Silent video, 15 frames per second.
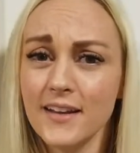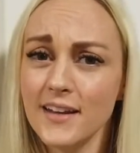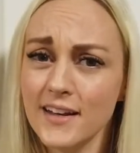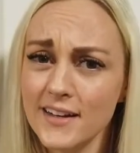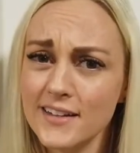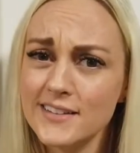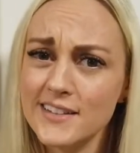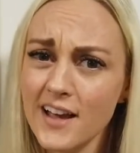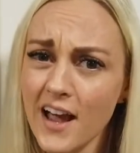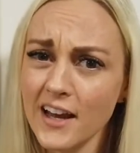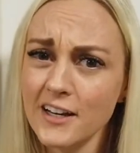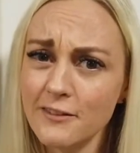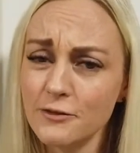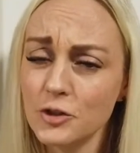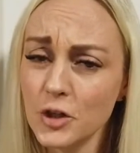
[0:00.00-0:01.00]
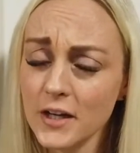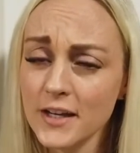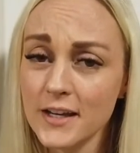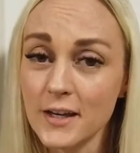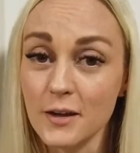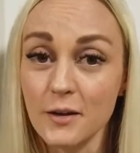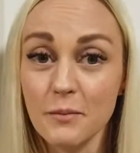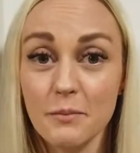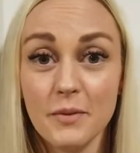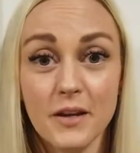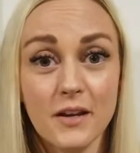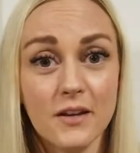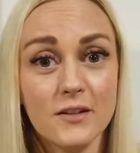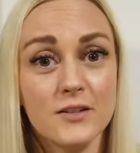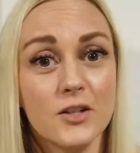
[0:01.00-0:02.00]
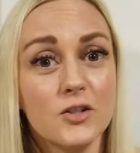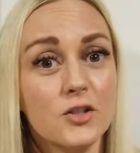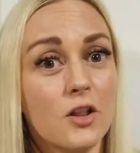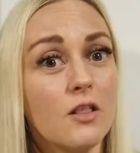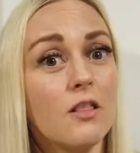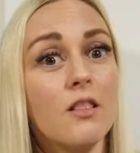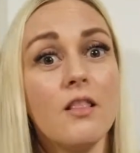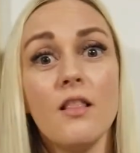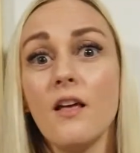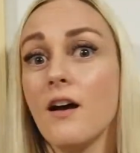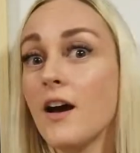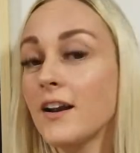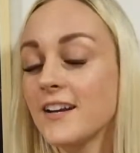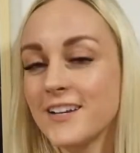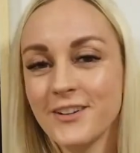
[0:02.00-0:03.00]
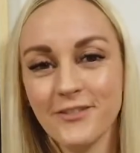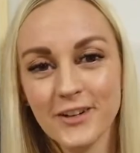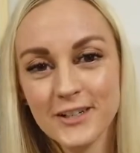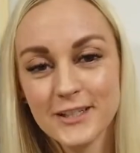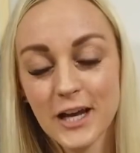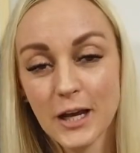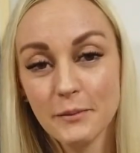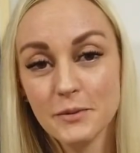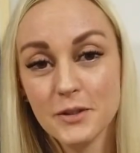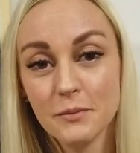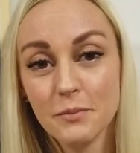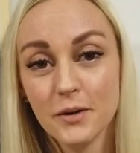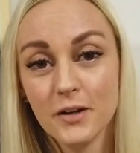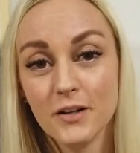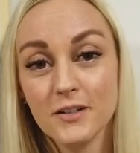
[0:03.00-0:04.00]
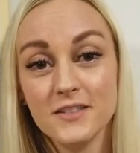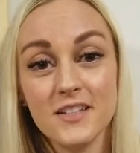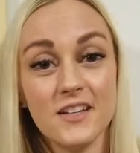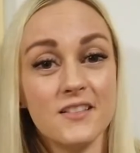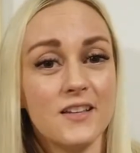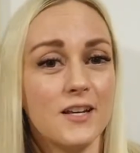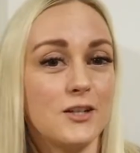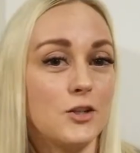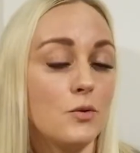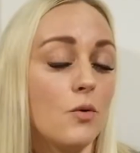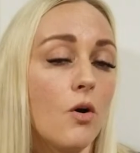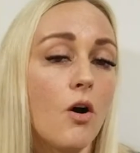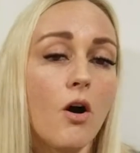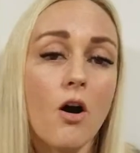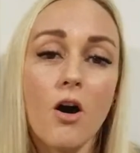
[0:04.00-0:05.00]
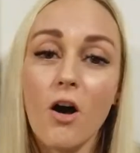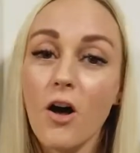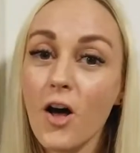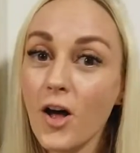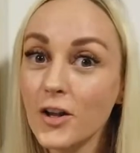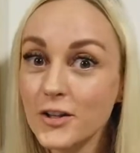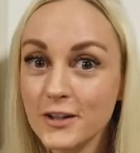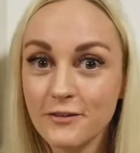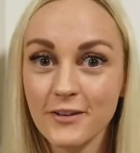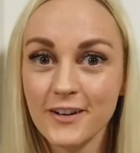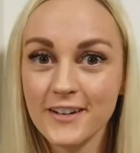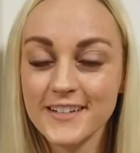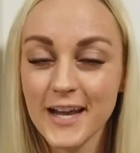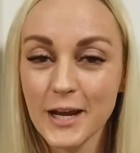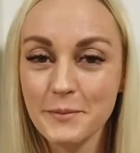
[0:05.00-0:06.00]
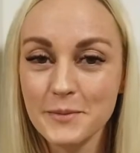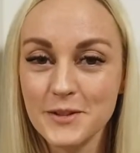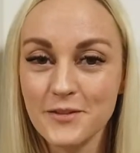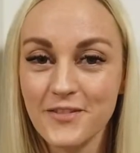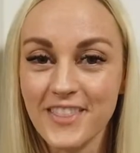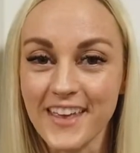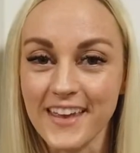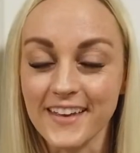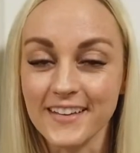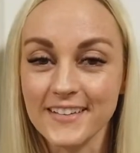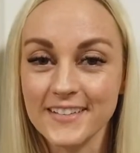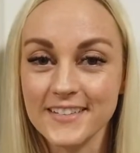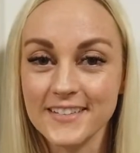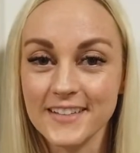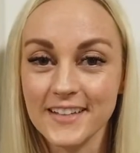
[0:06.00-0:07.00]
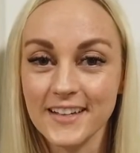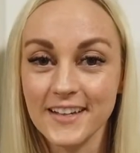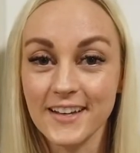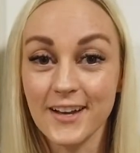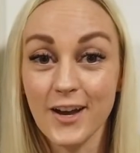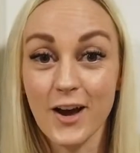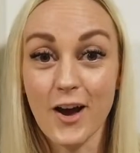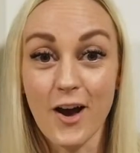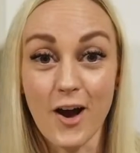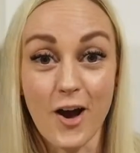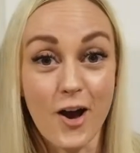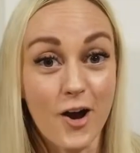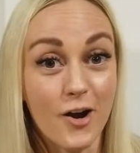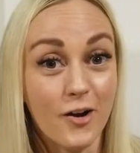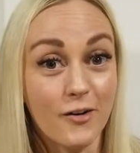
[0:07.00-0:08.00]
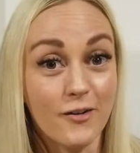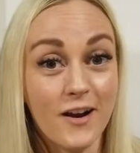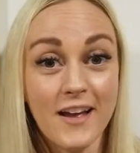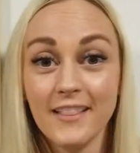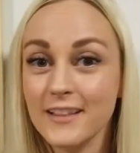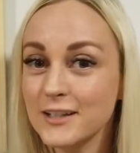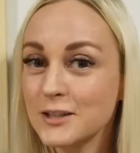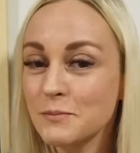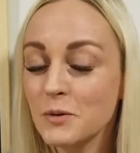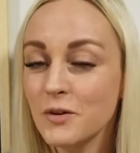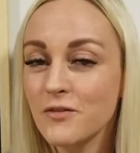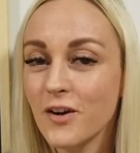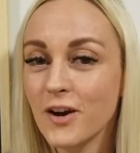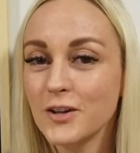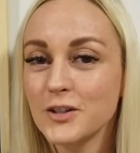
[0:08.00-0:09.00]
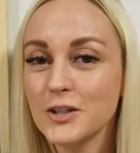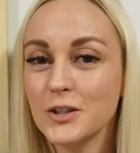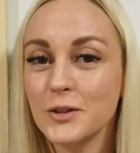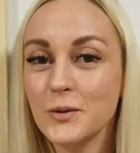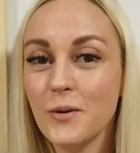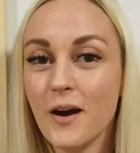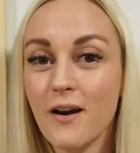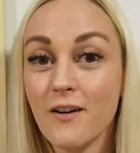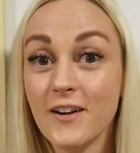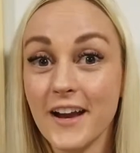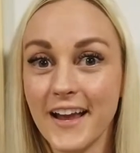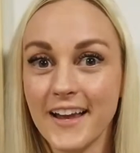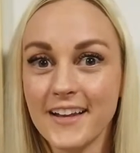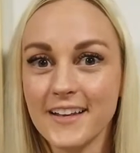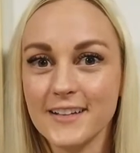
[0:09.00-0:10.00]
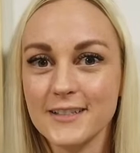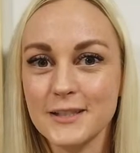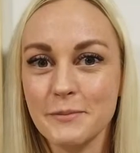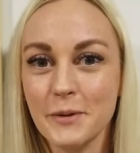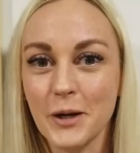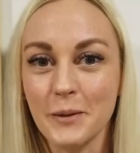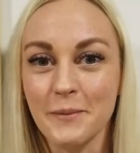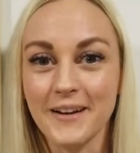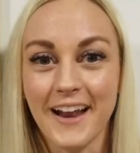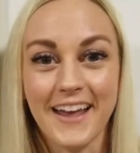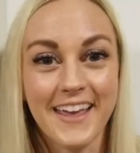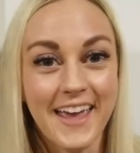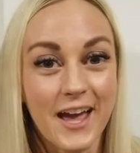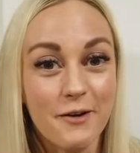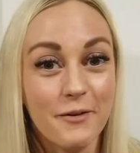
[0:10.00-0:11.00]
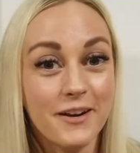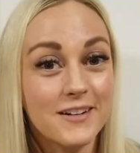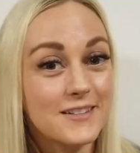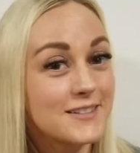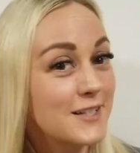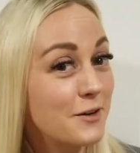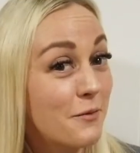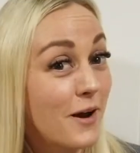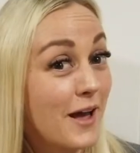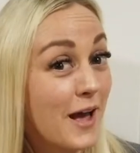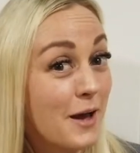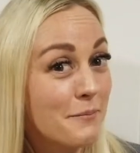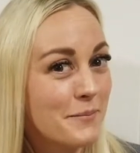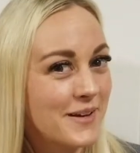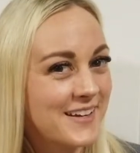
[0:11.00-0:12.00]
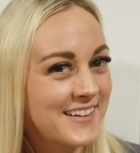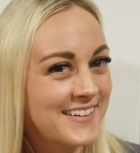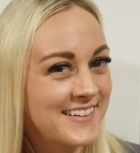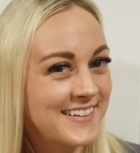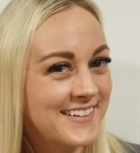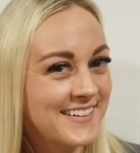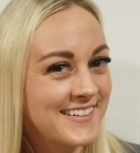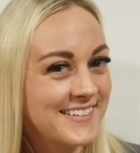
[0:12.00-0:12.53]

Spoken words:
And it's kind of tricky because there's a lot of different types of birds and they do all different types of things. Alright, let's move on to our egg experiment. I can't wait to see what happened.